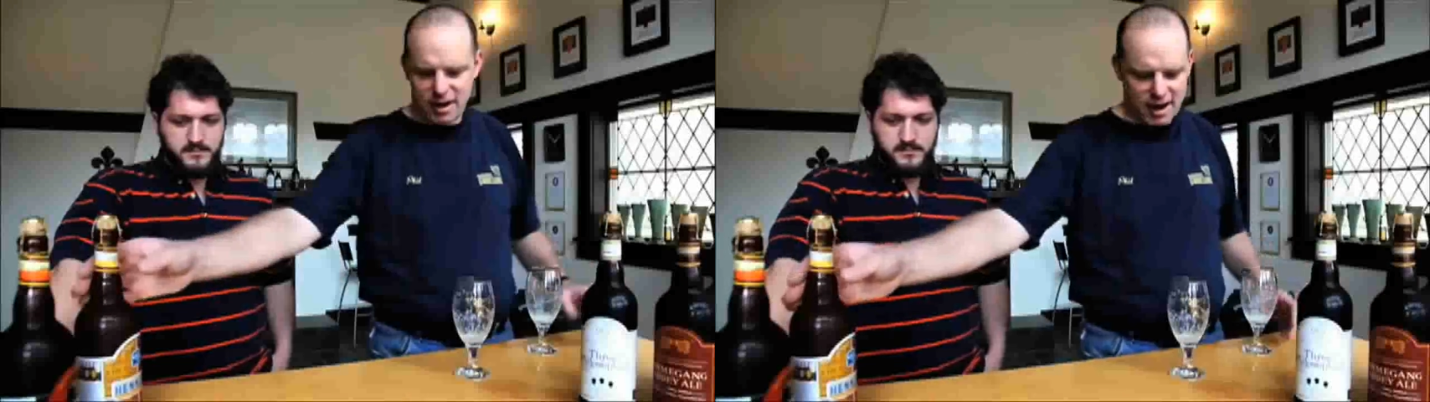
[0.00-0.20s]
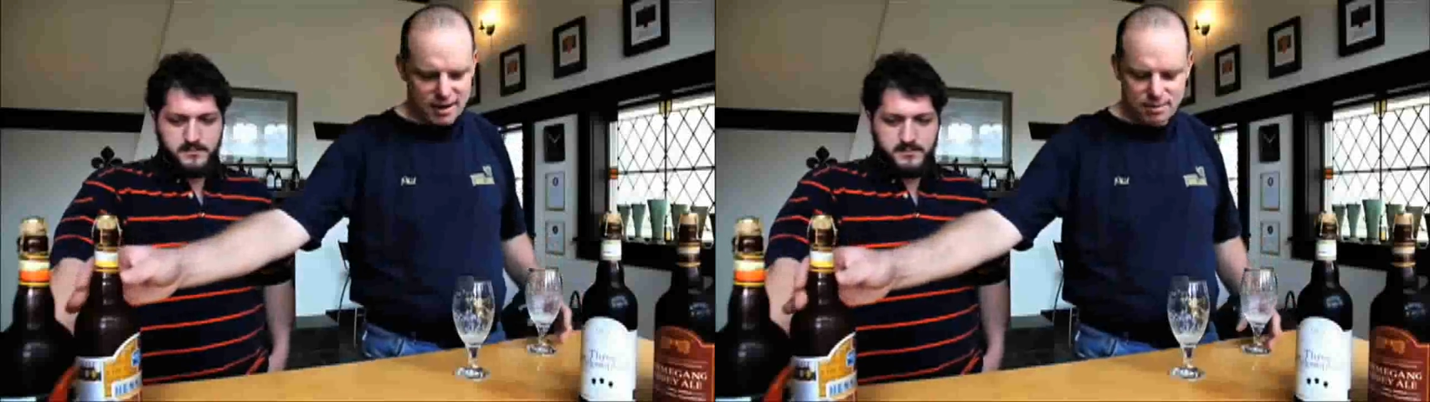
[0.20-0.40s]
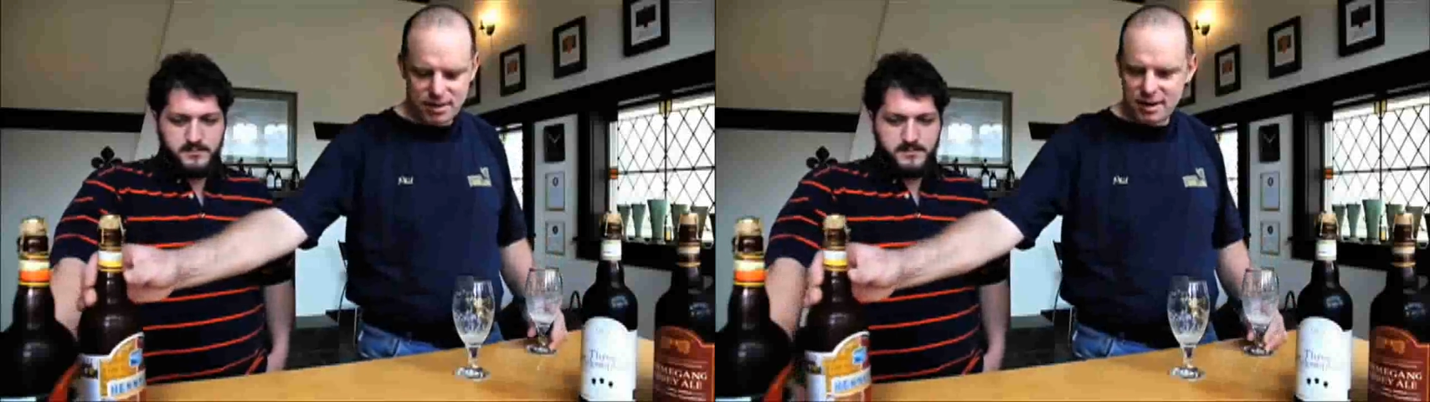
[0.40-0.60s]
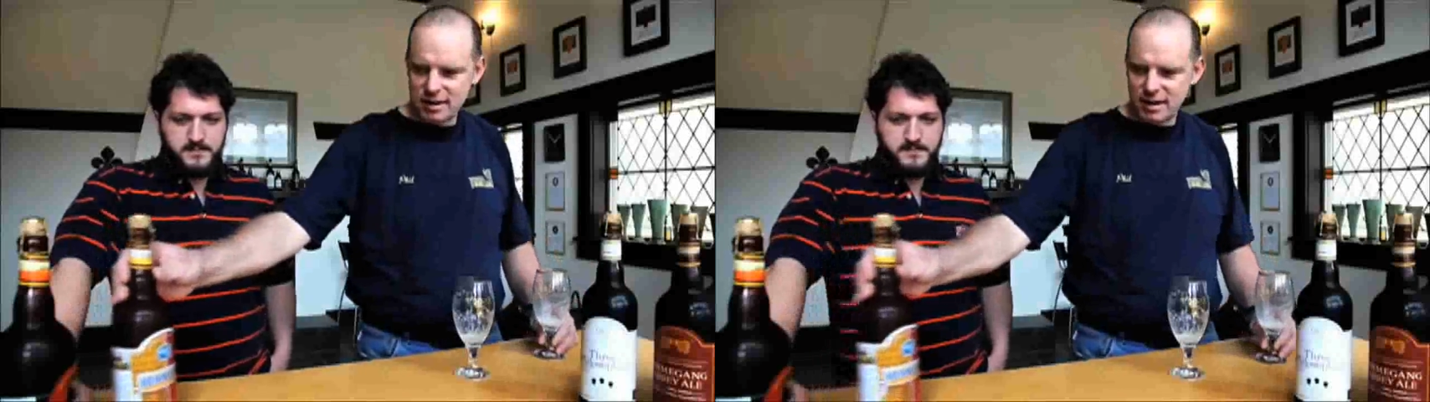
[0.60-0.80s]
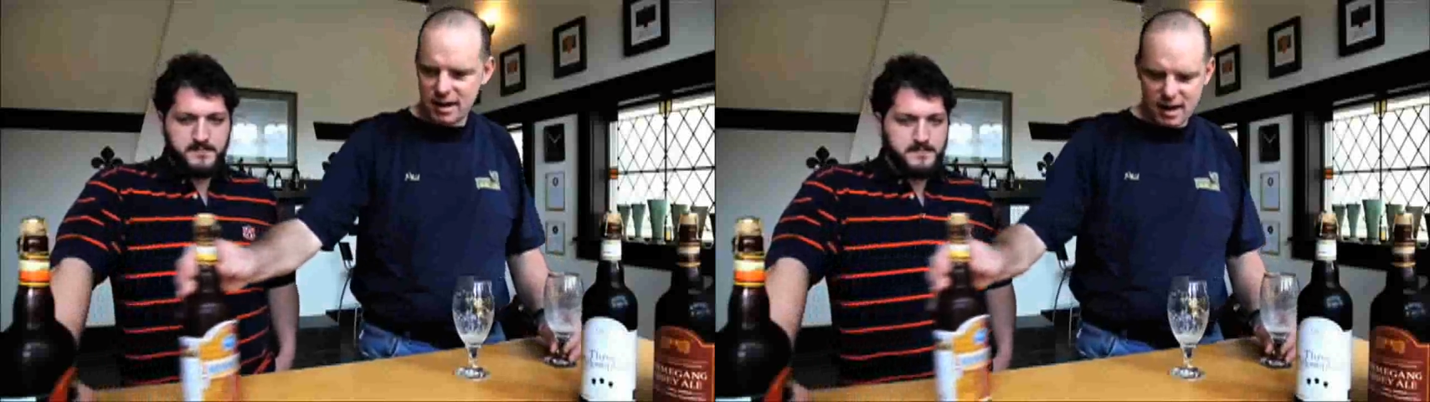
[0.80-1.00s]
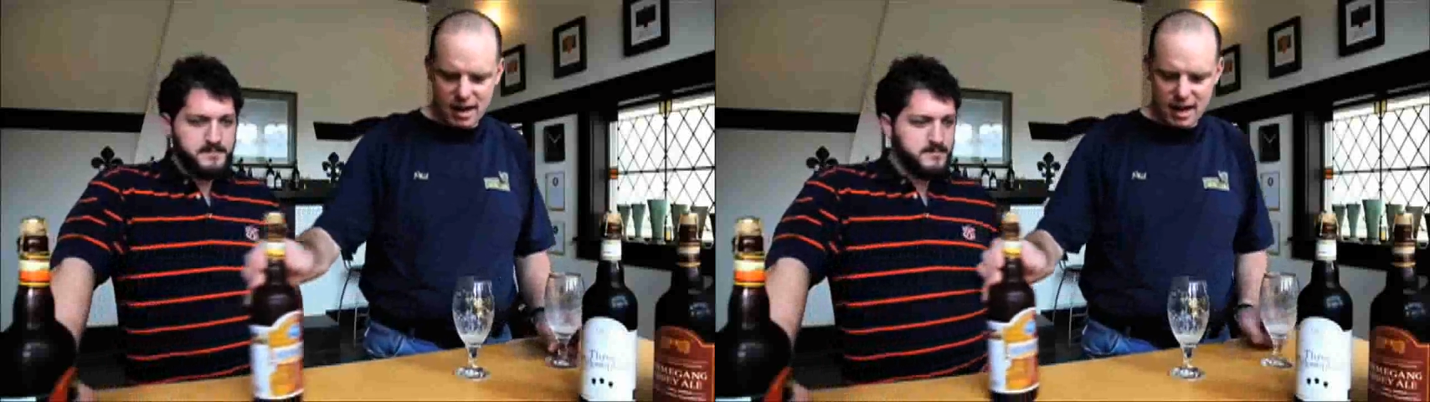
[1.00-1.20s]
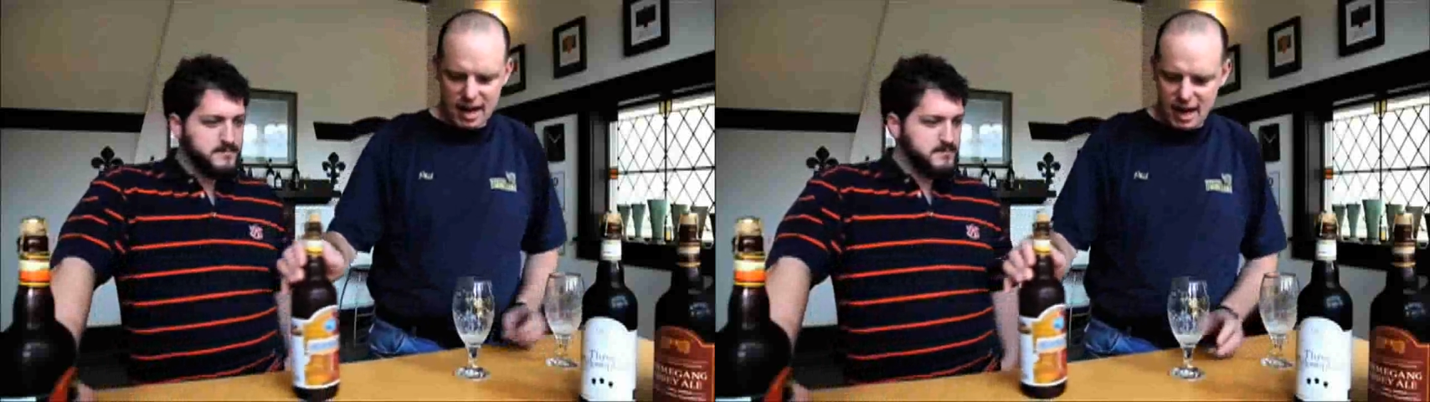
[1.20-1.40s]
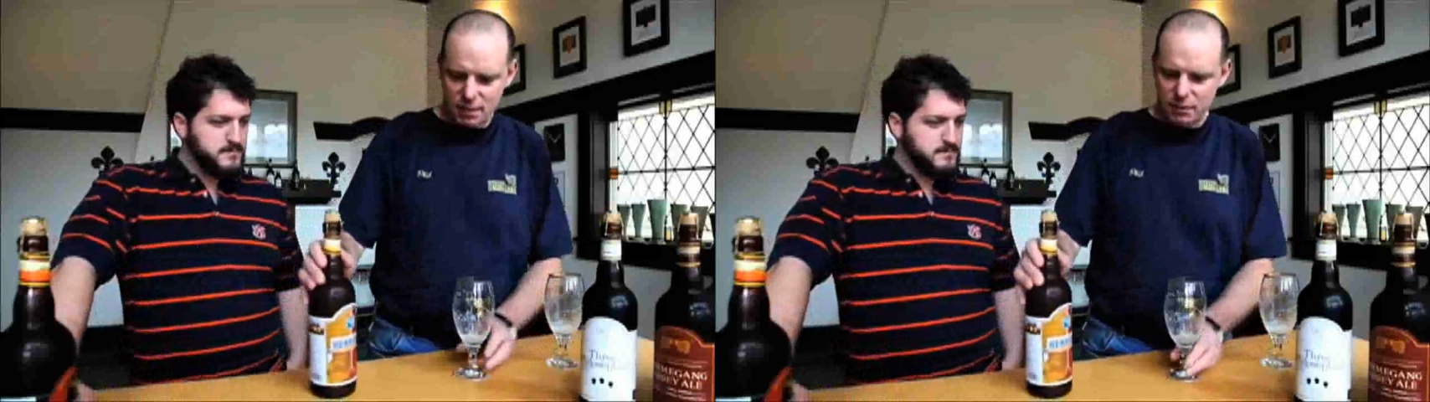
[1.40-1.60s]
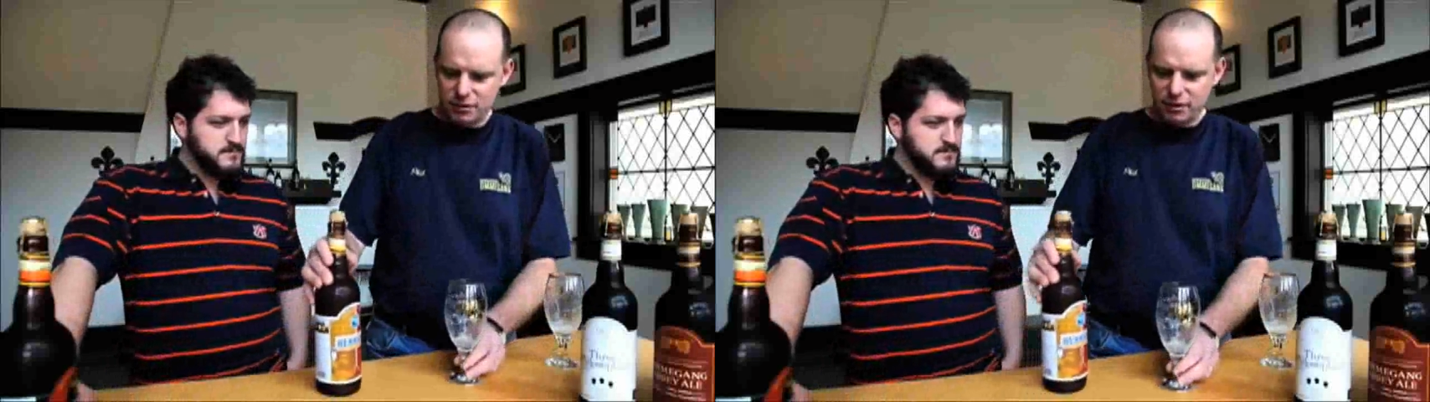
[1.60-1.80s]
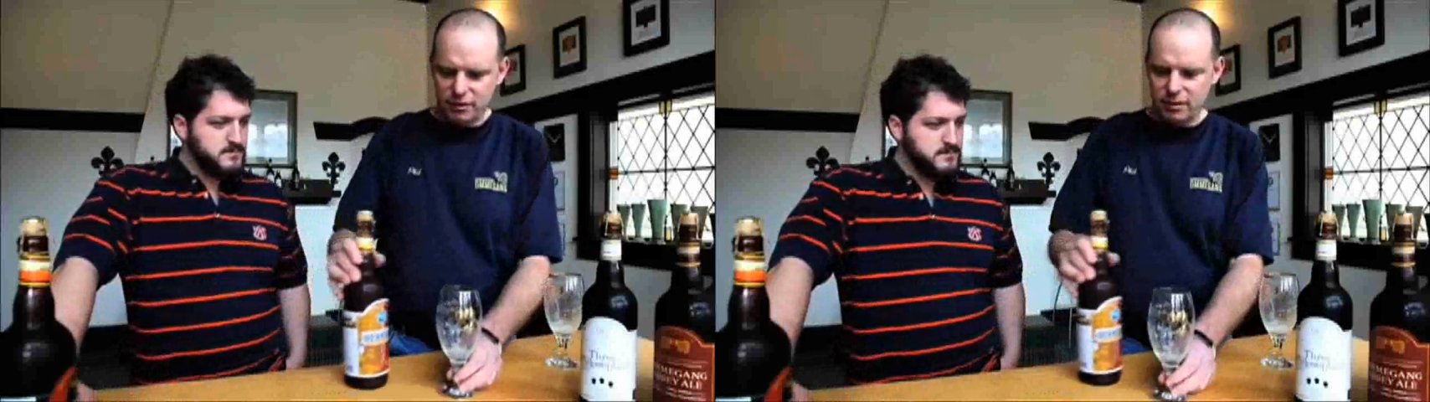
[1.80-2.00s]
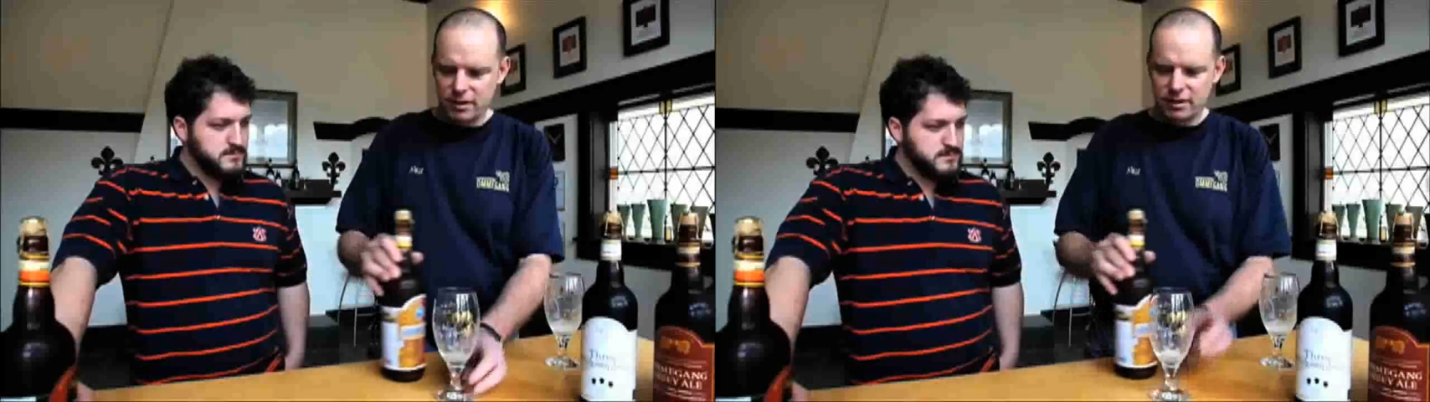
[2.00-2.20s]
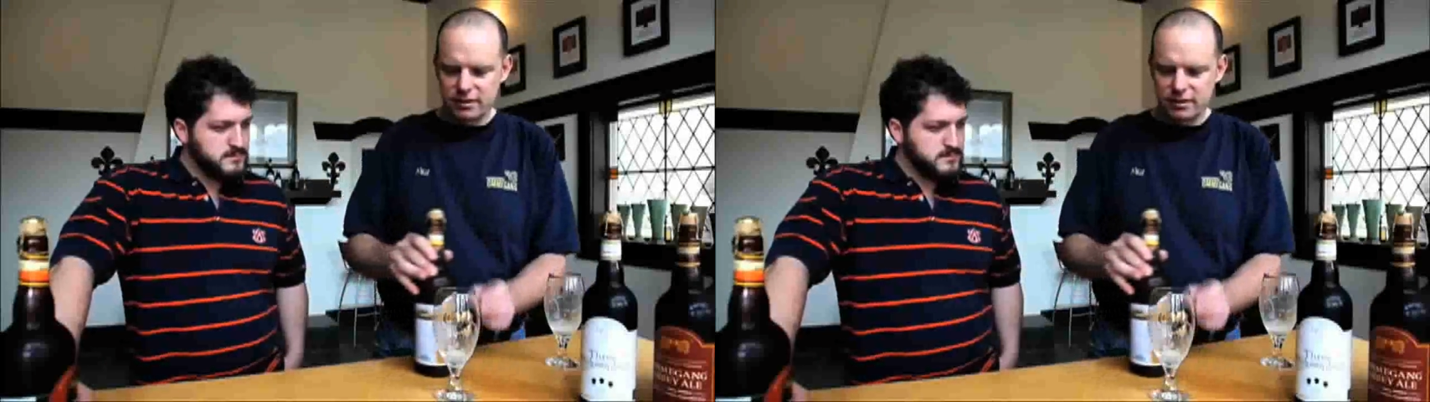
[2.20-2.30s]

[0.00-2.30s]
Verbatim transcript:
Speaker 1: Hennepin, uh, which uh, is